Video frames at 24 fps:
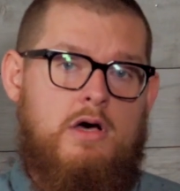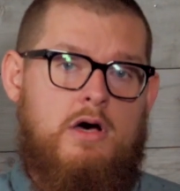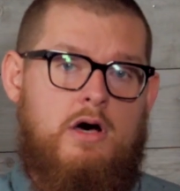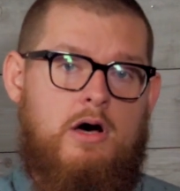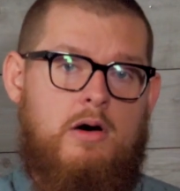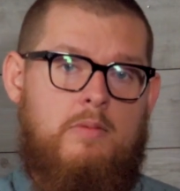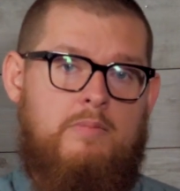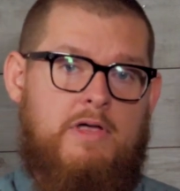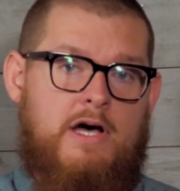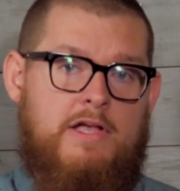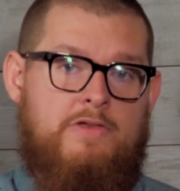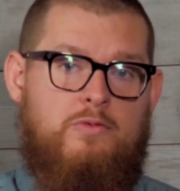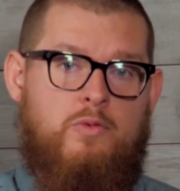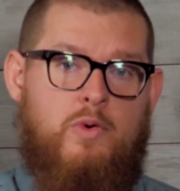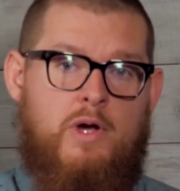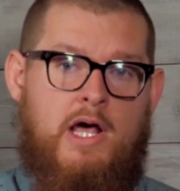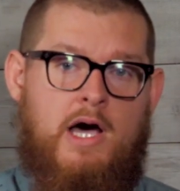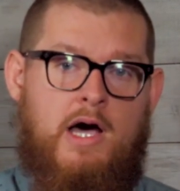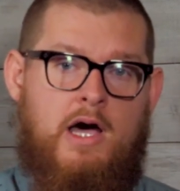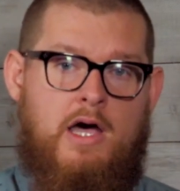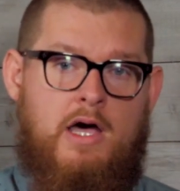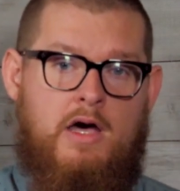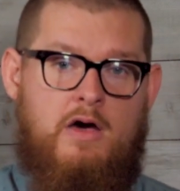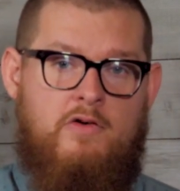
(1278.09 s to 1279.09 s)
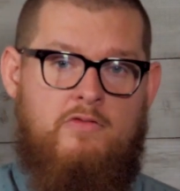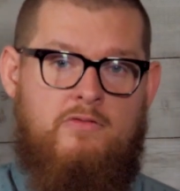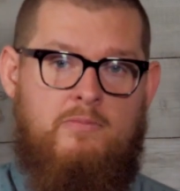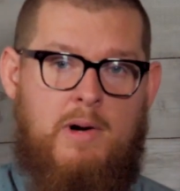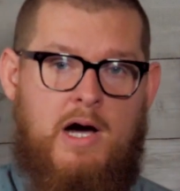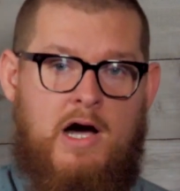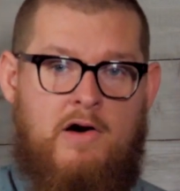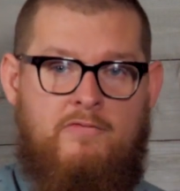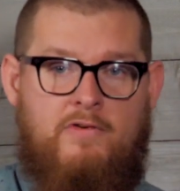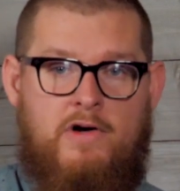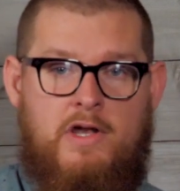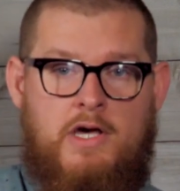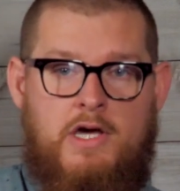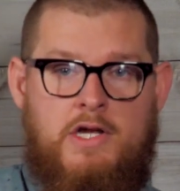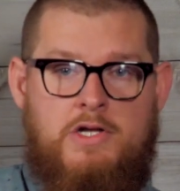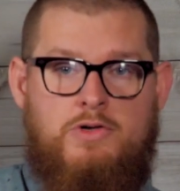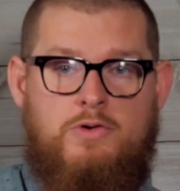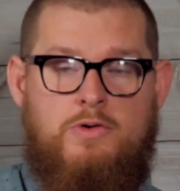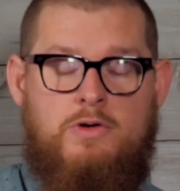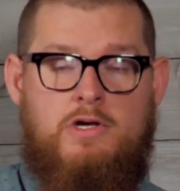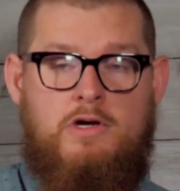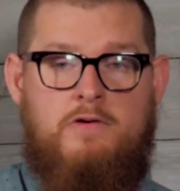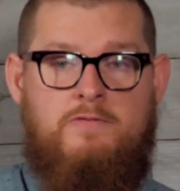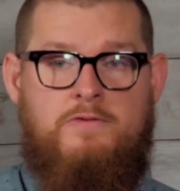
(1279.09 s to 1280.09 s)
Um, that's when I have my
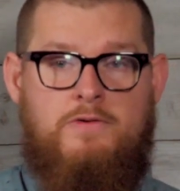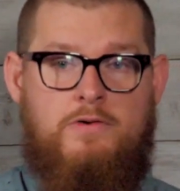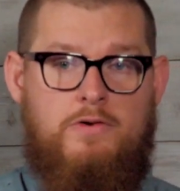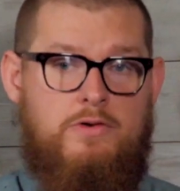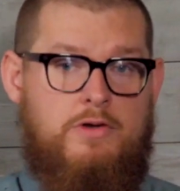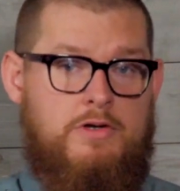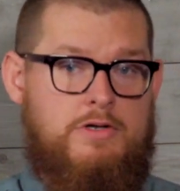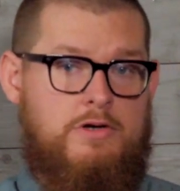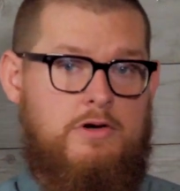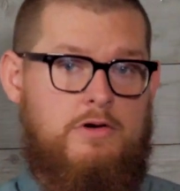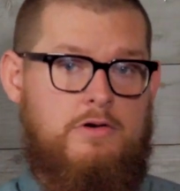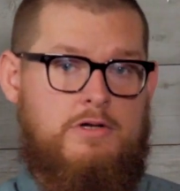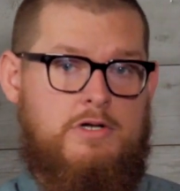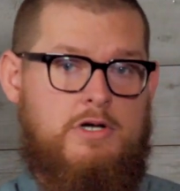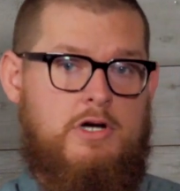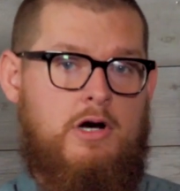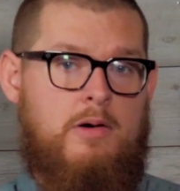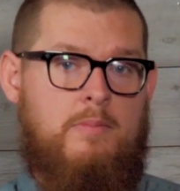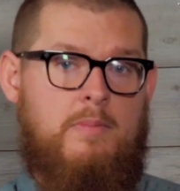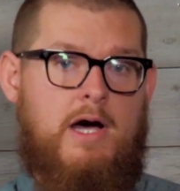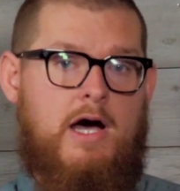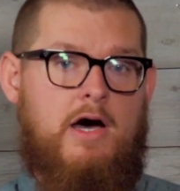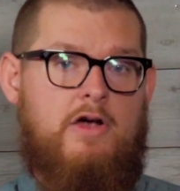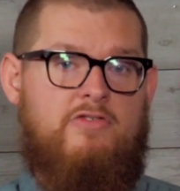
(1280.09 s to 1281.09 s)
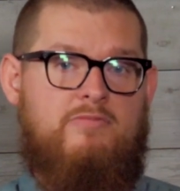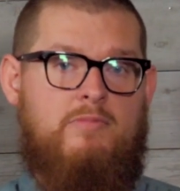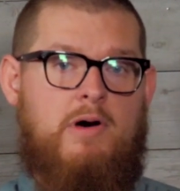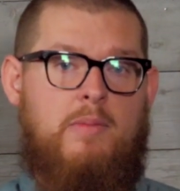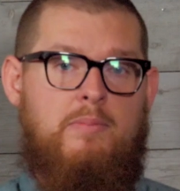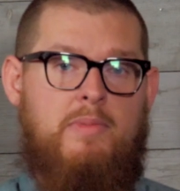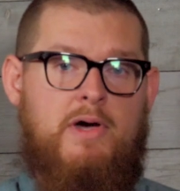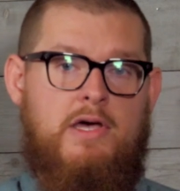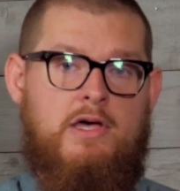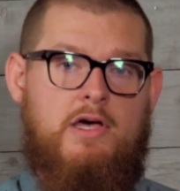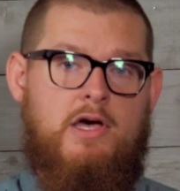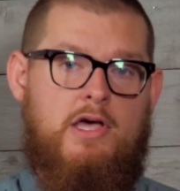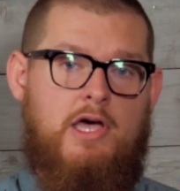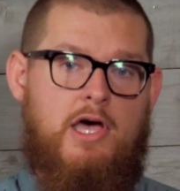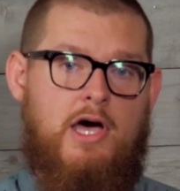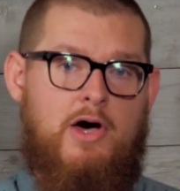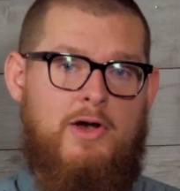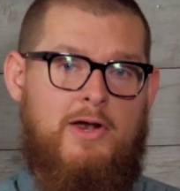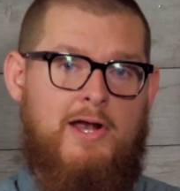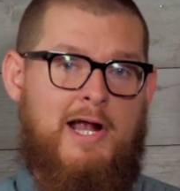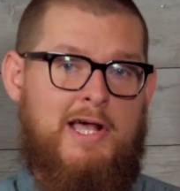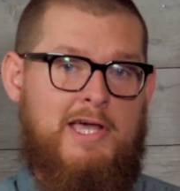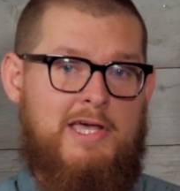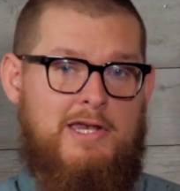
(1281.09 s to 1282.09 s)
financial gift to the church come out of my bank
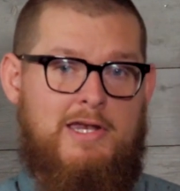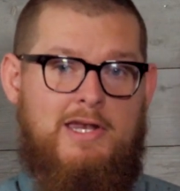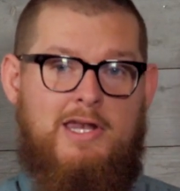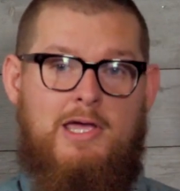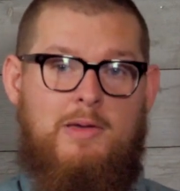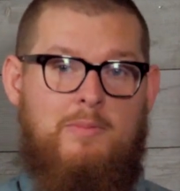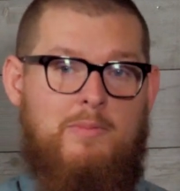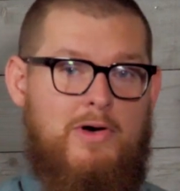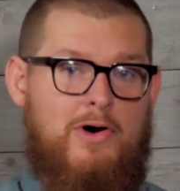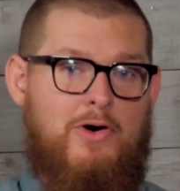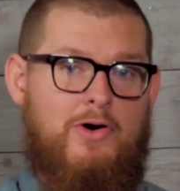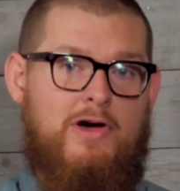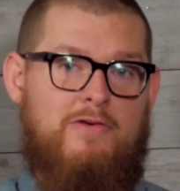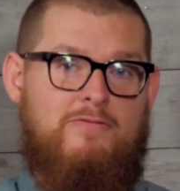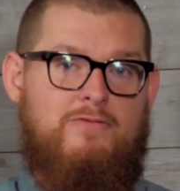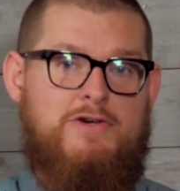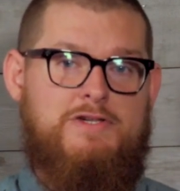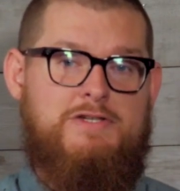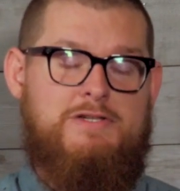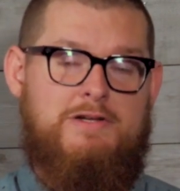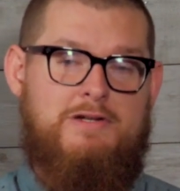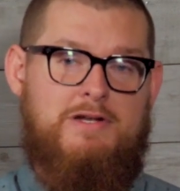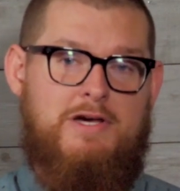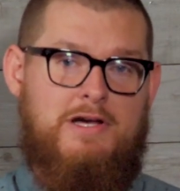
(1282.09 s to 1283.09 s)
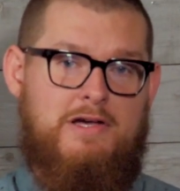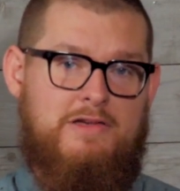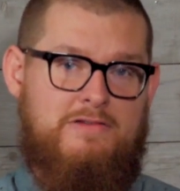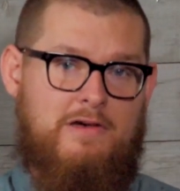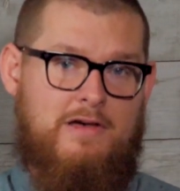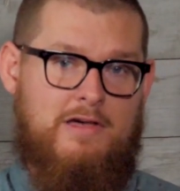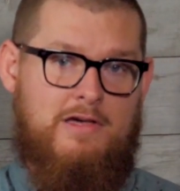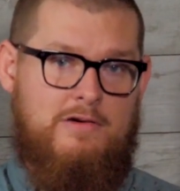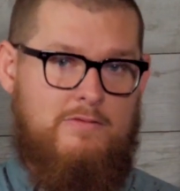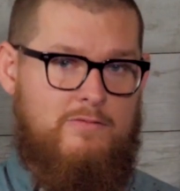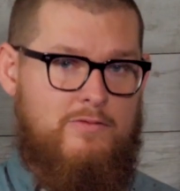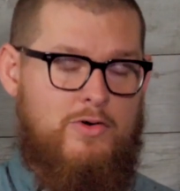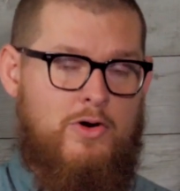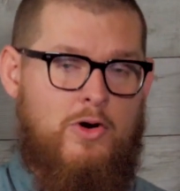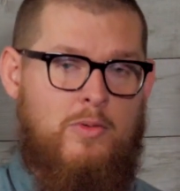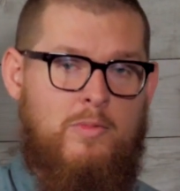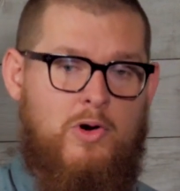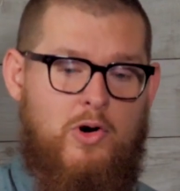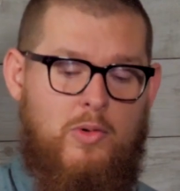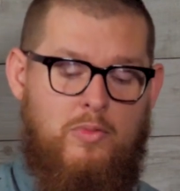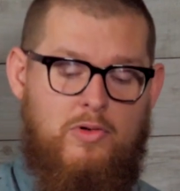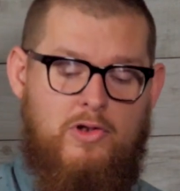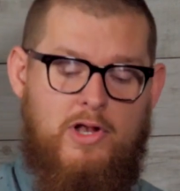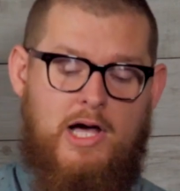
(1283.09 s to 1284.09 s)
account, and I get an email every Sunday because I give on our
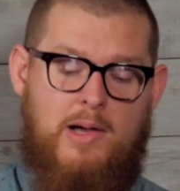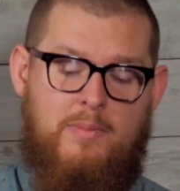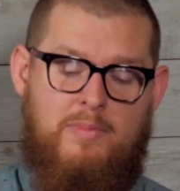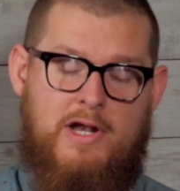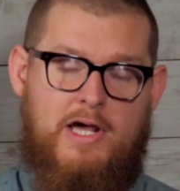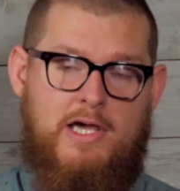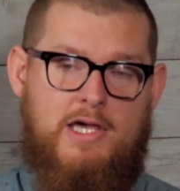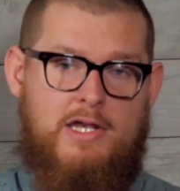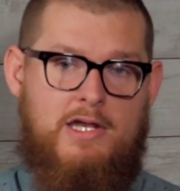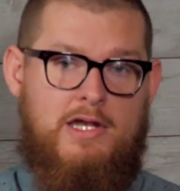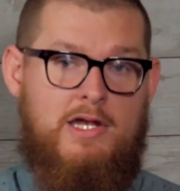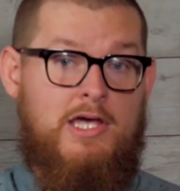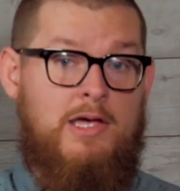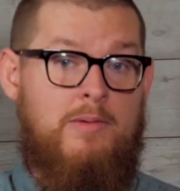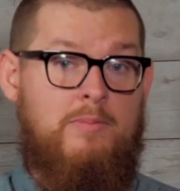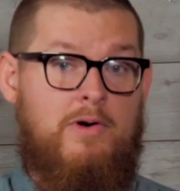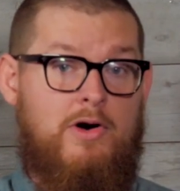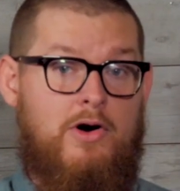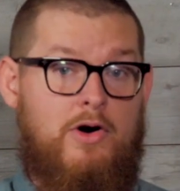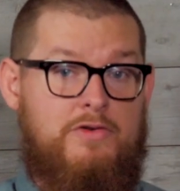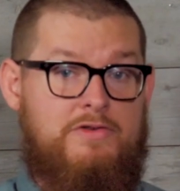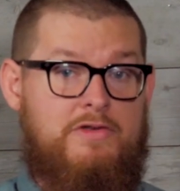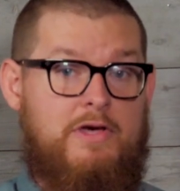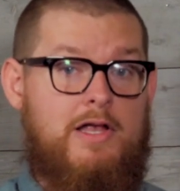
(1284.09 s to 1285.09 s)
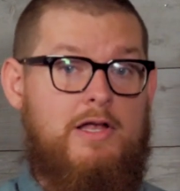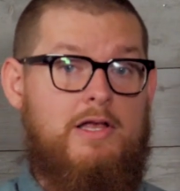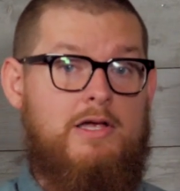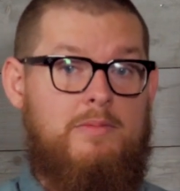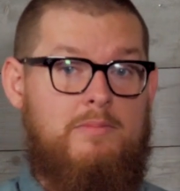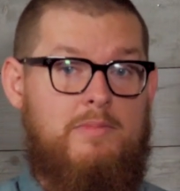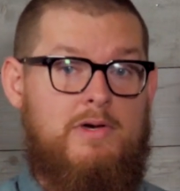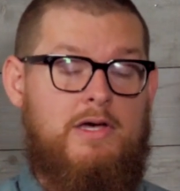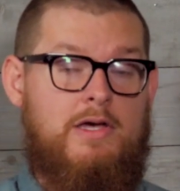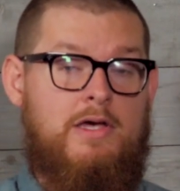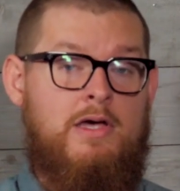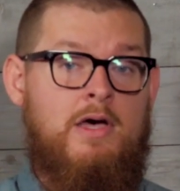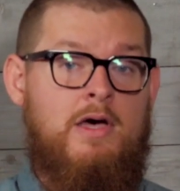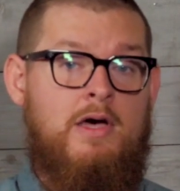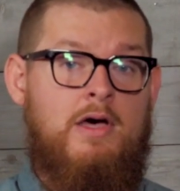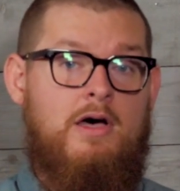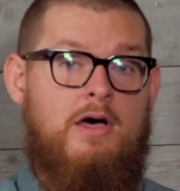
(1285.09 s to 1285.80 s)
mobile app, and I get an email telling me